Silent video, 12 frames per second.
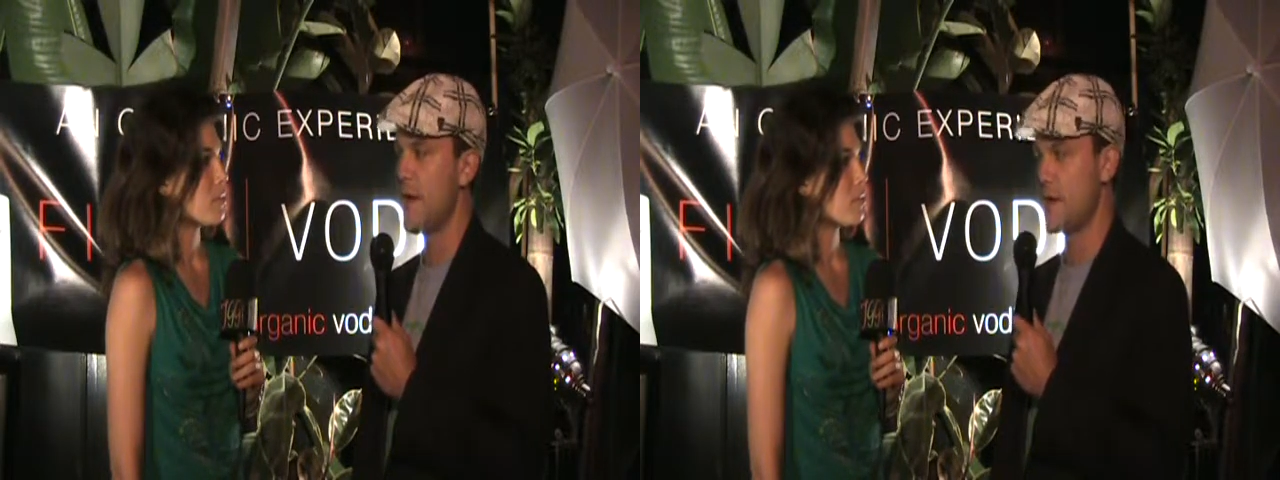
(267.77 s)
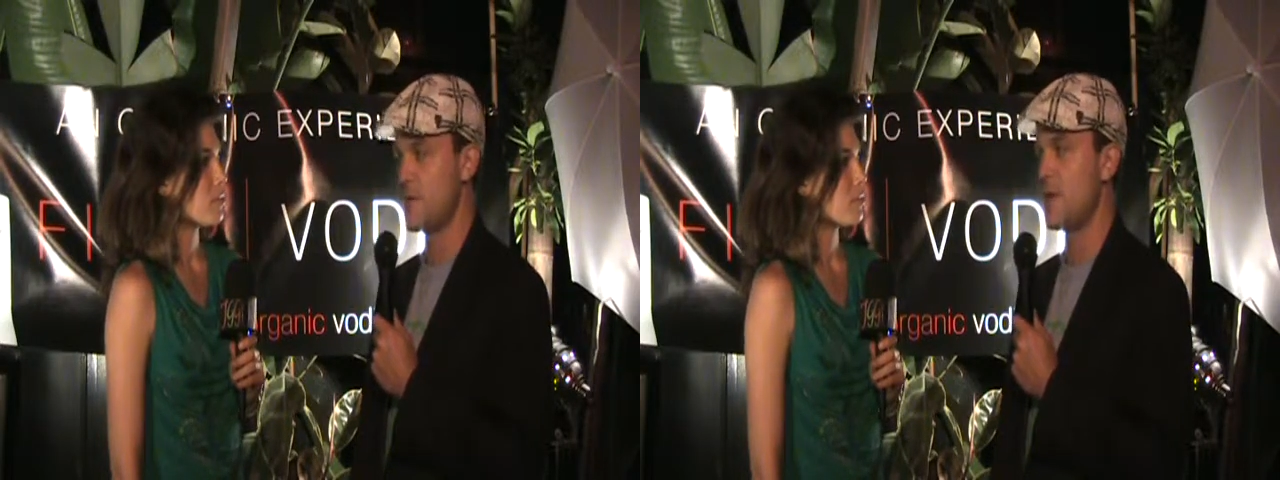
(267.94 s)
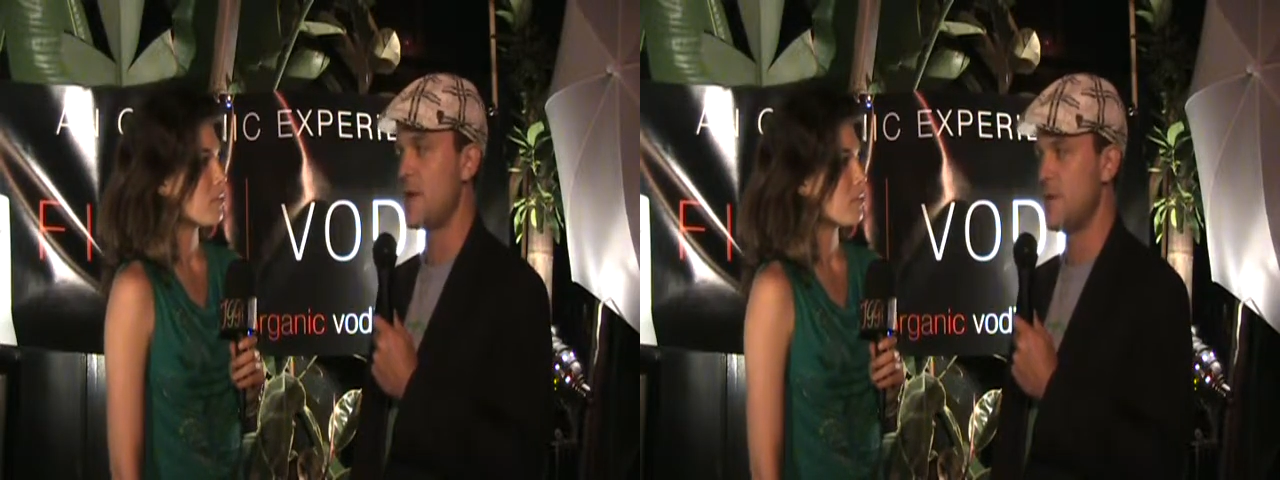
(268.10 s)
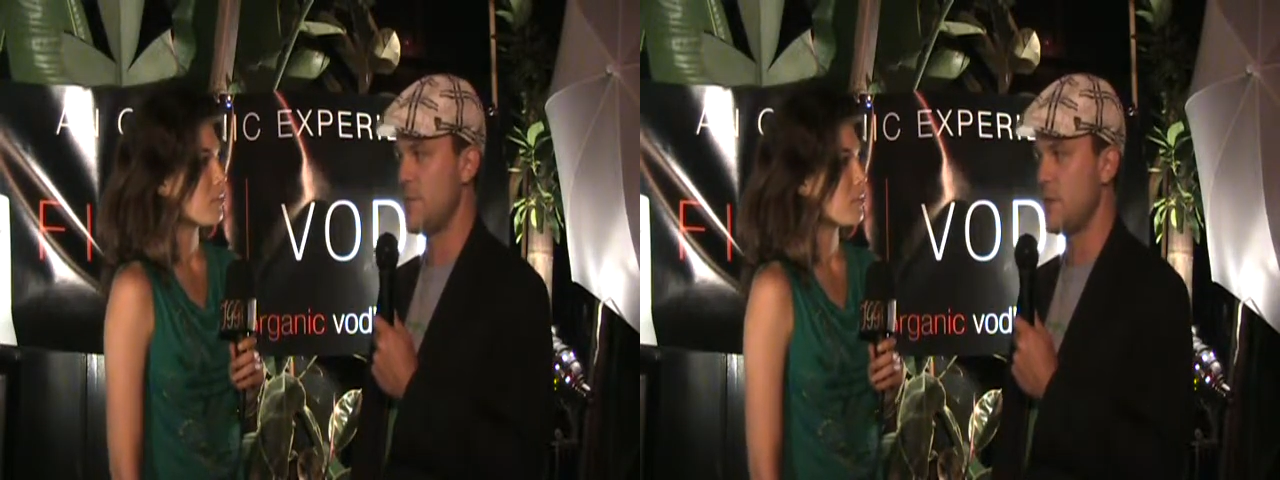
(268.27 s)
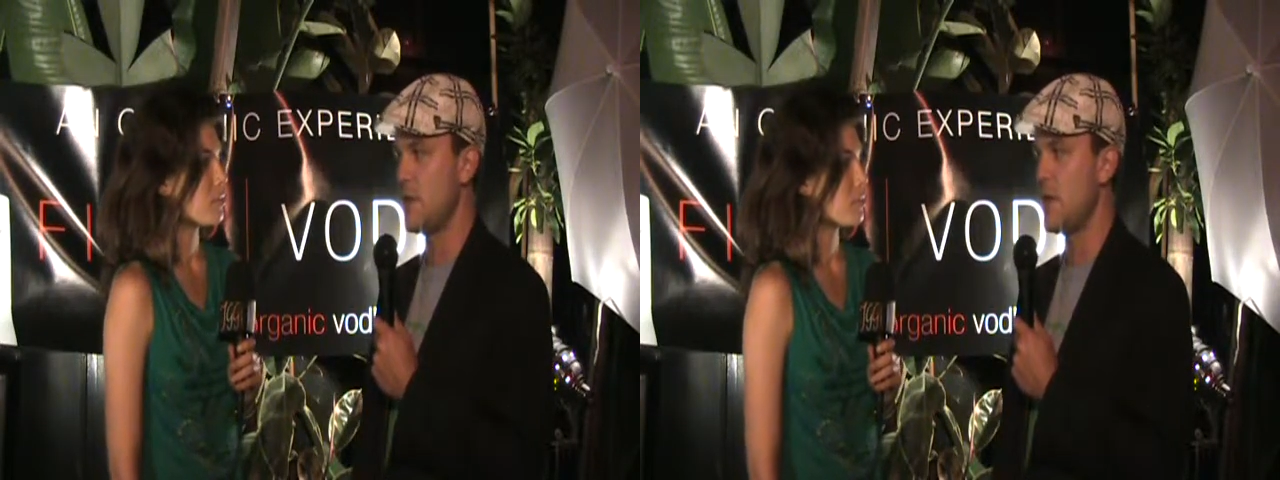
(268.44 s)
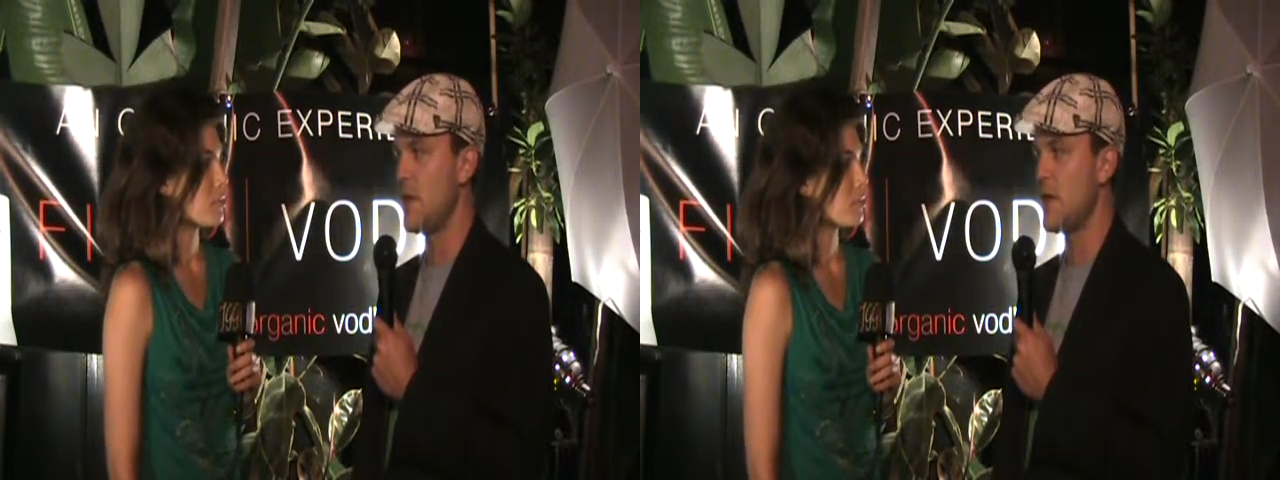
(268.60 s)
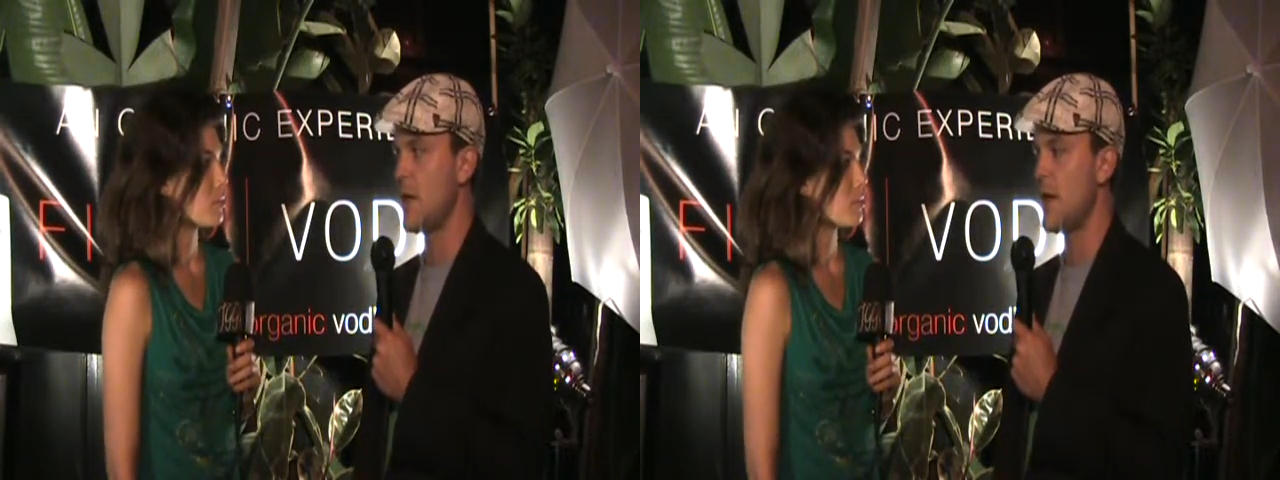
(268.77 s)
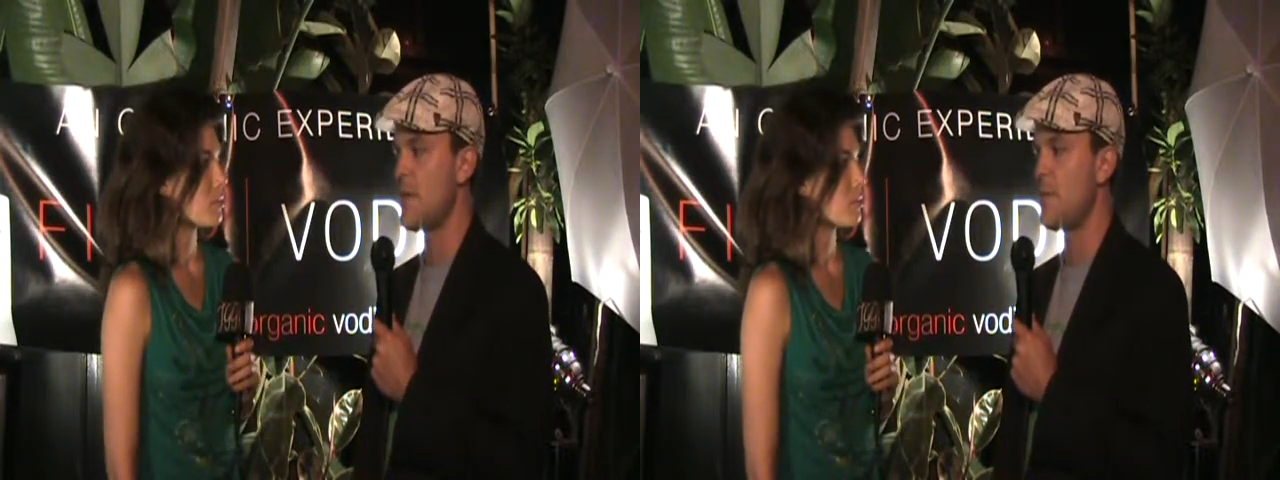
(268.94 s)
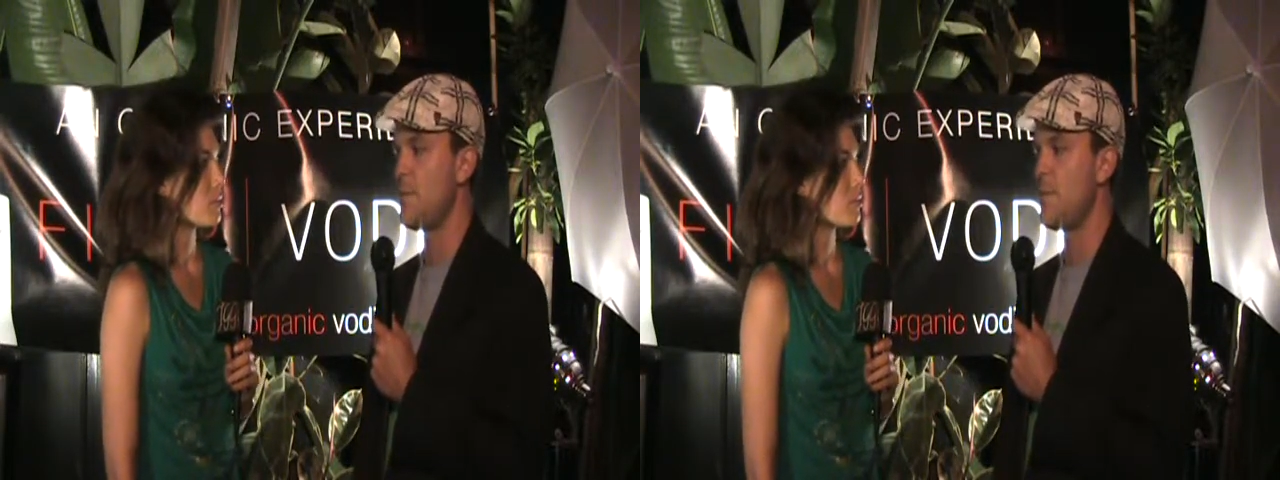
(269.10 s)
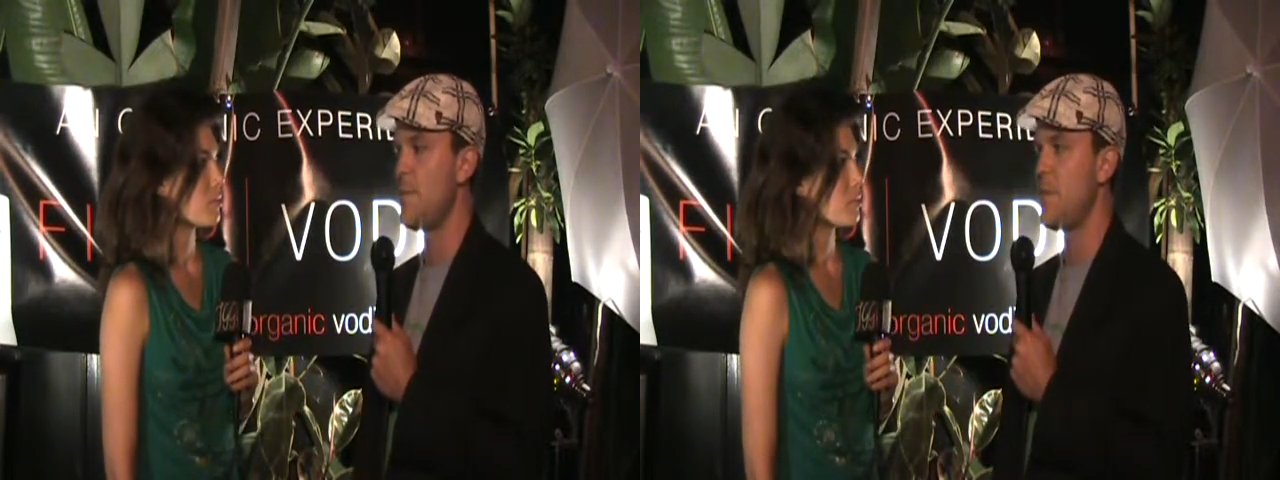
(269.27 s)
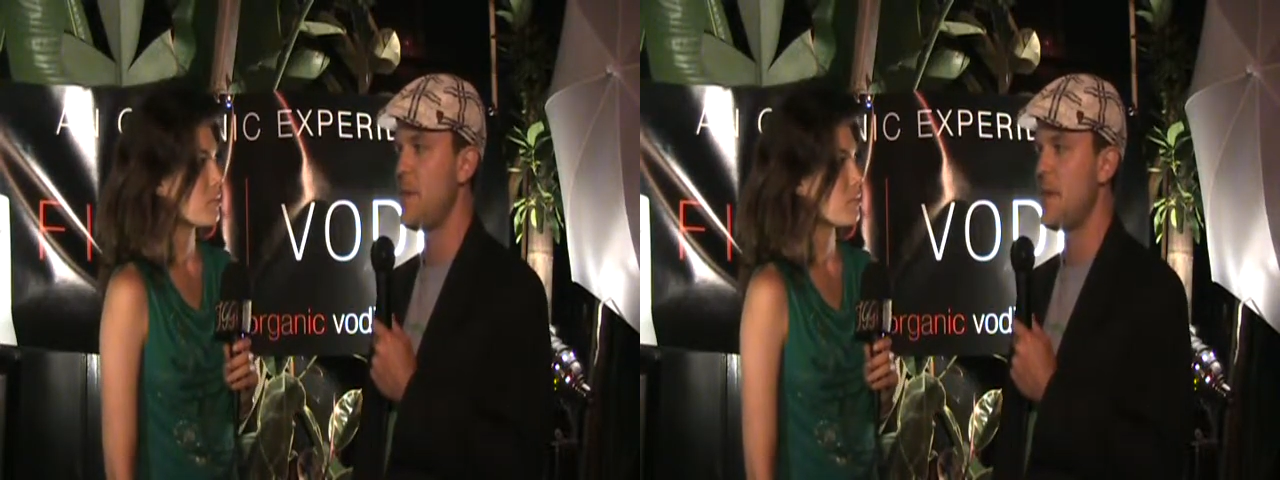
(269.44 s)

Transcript: investment community and